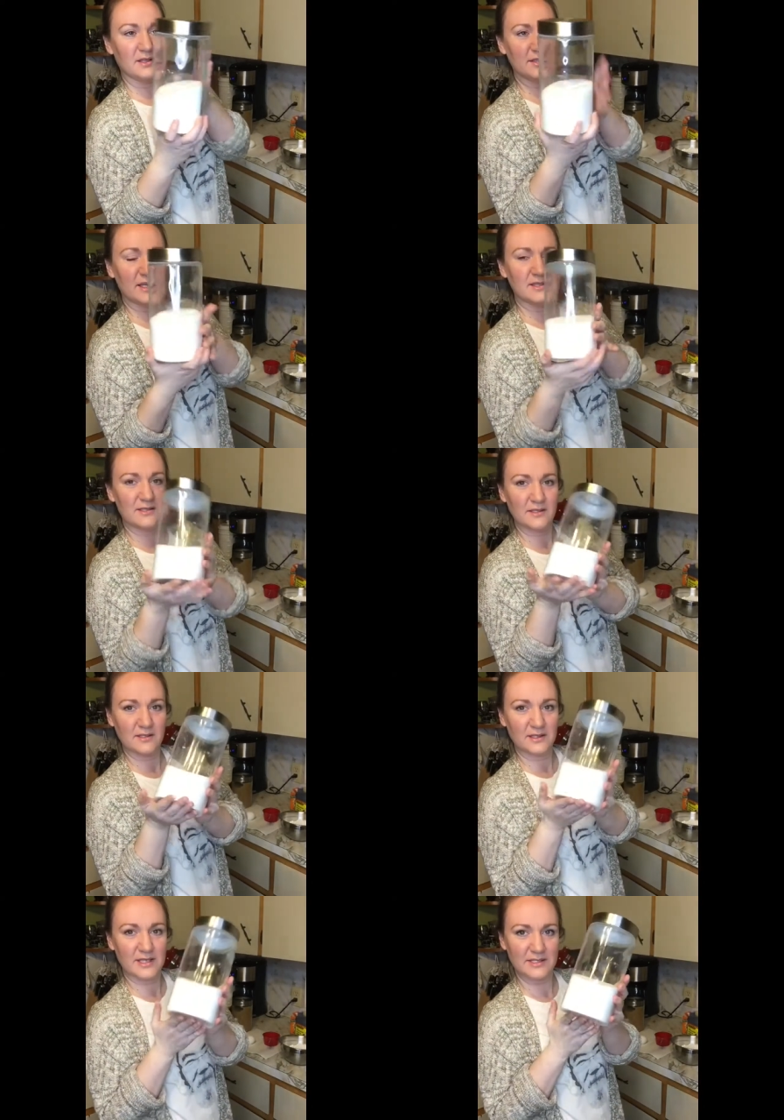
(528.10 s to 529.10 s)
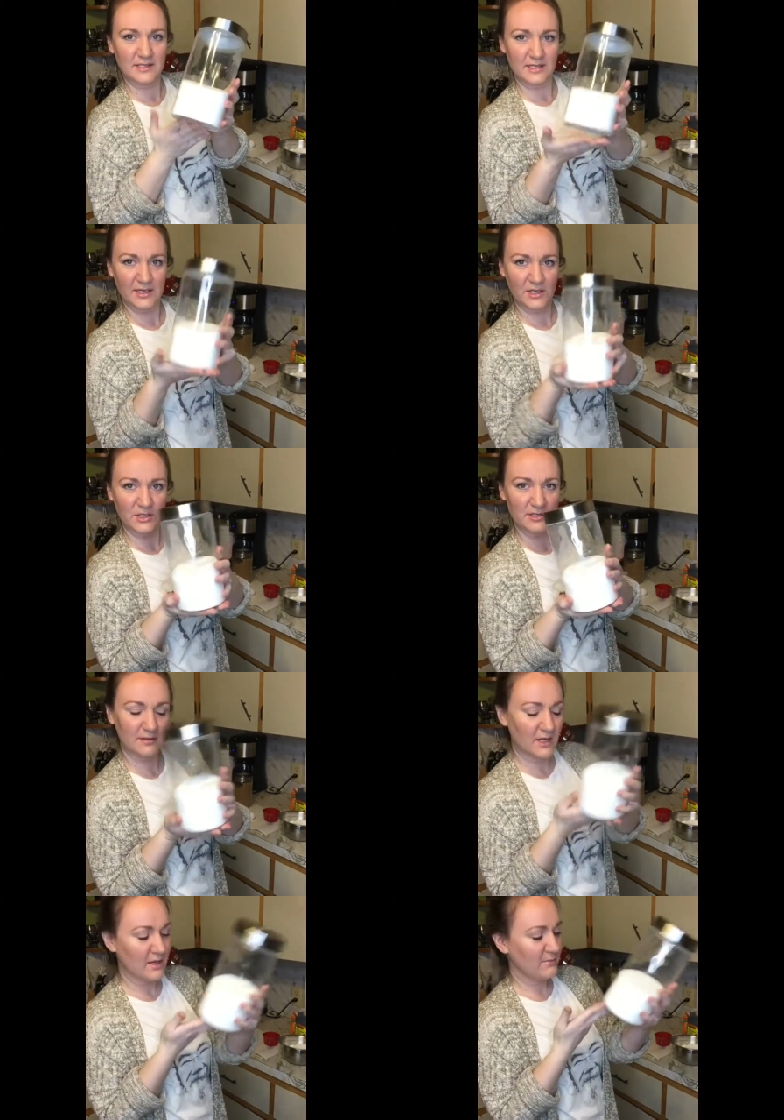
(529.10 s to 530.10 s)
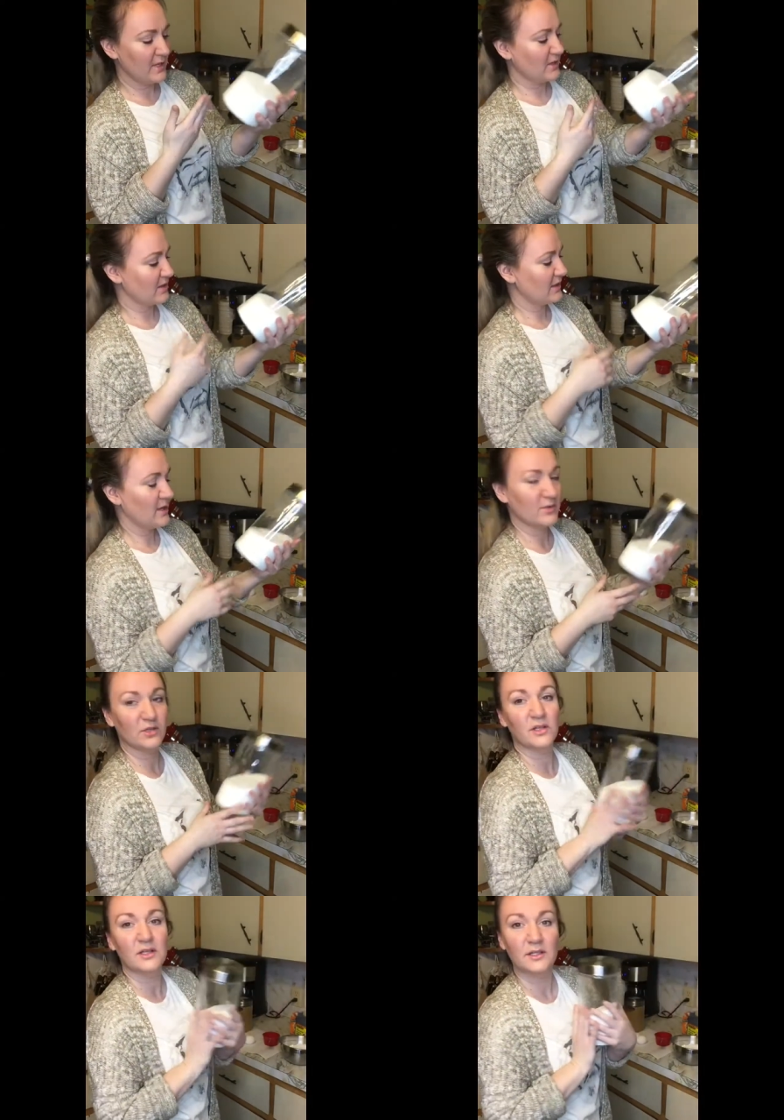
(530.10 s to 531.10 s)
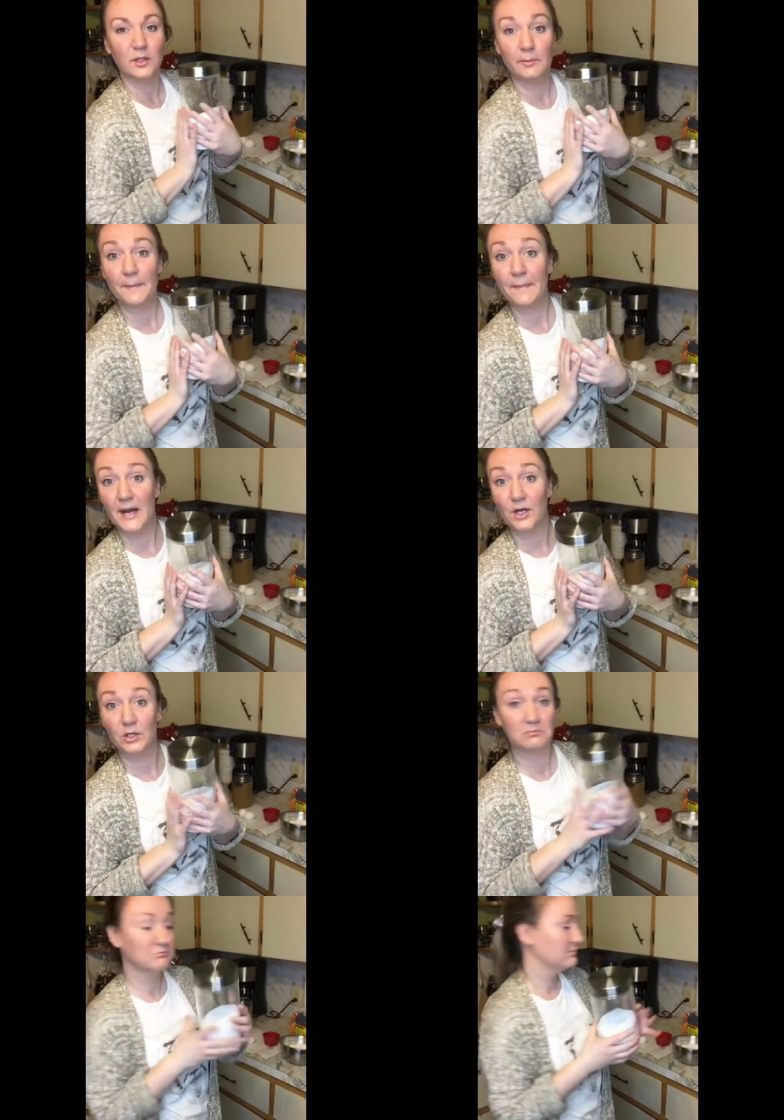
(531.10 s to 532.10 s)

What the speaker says: get nice little glass containers. Make your cupboard look a little bit better.